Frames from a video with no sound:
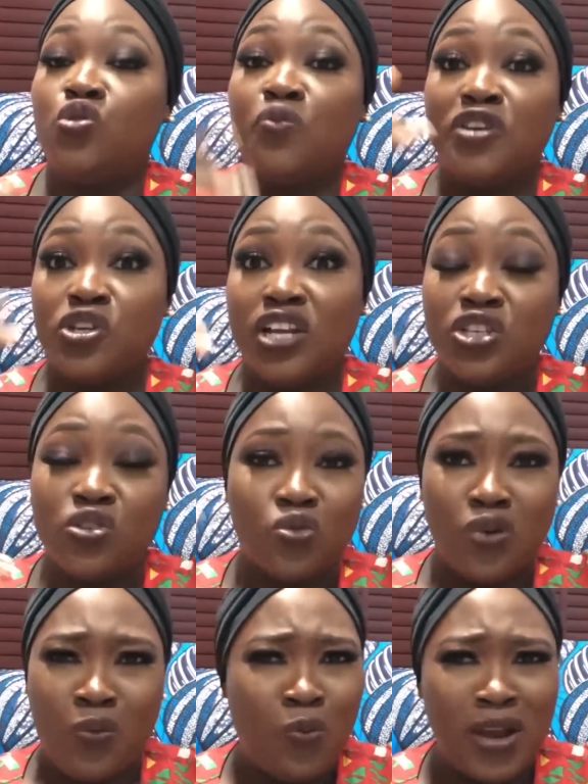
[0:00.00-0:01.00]
duration
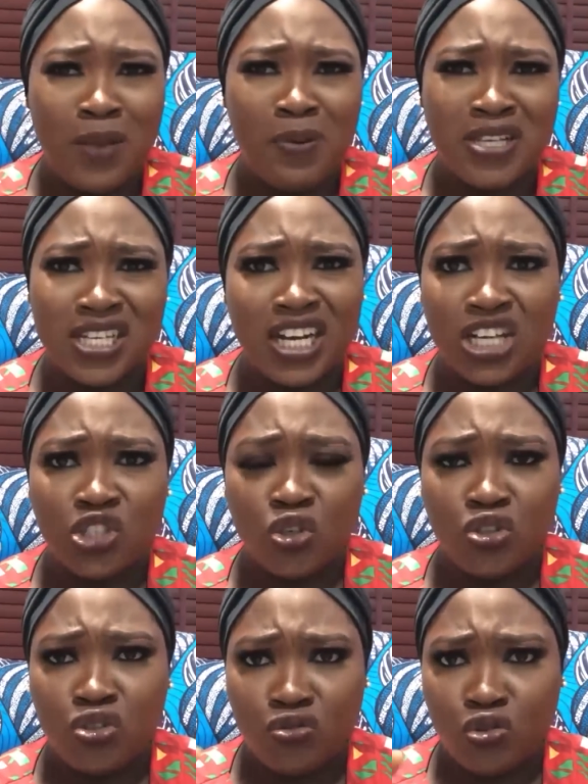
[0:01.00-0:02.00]
as to when a person can
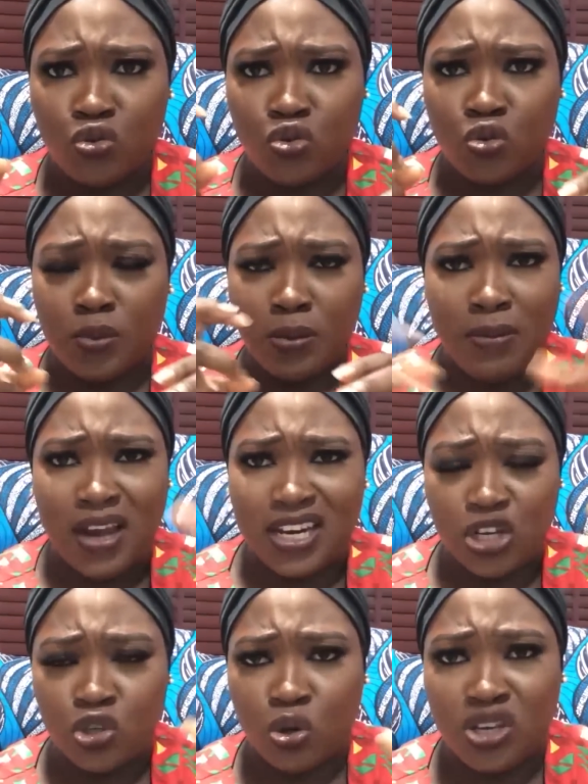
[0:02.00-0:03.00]
just choose to be
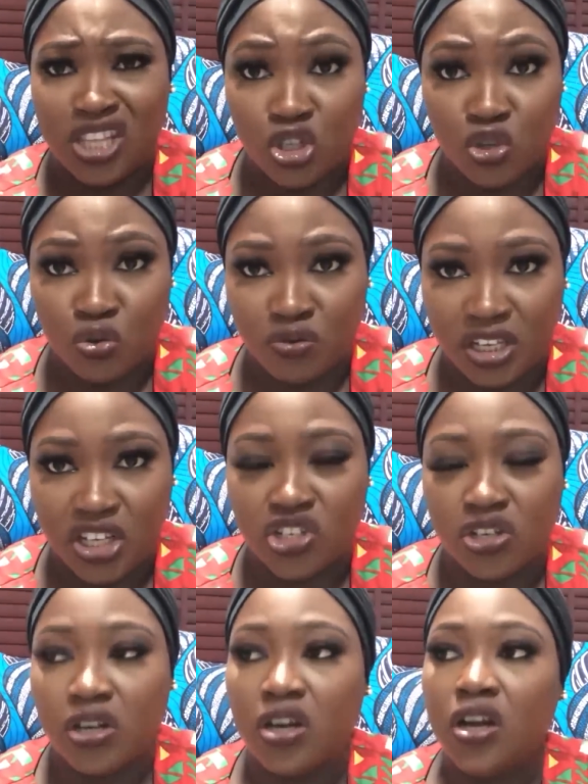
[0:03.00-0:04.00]
mad and show you the true
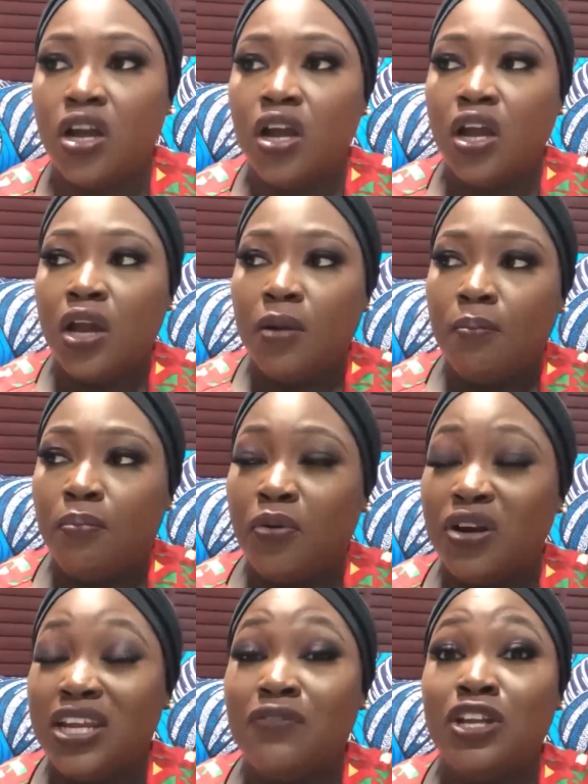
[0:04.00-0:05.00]
nature.
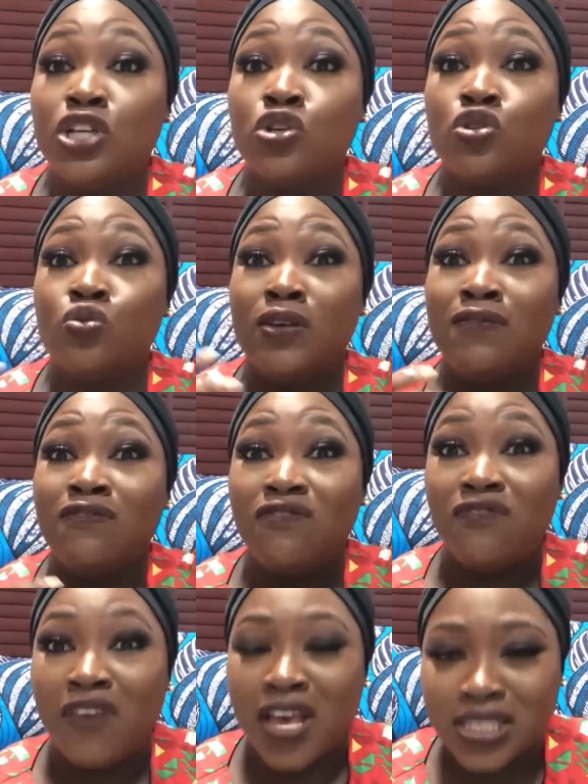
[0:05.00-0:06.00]
But in relation to
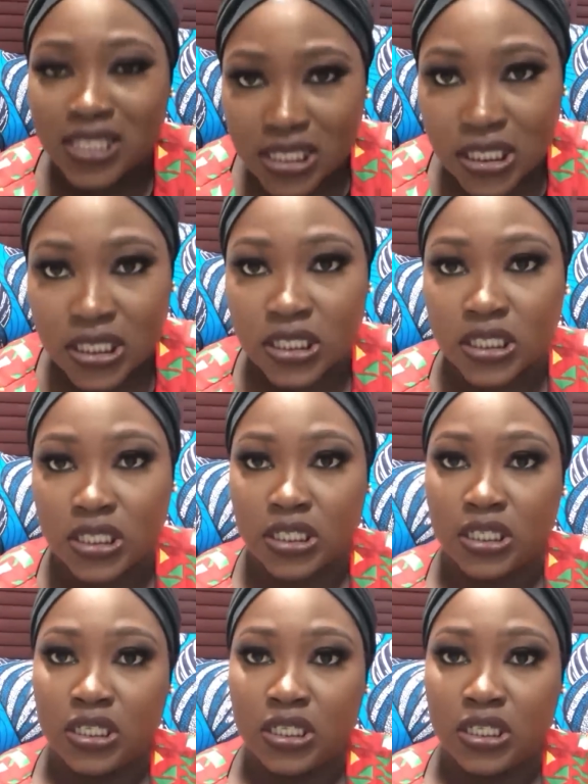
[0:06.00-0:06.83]
investing,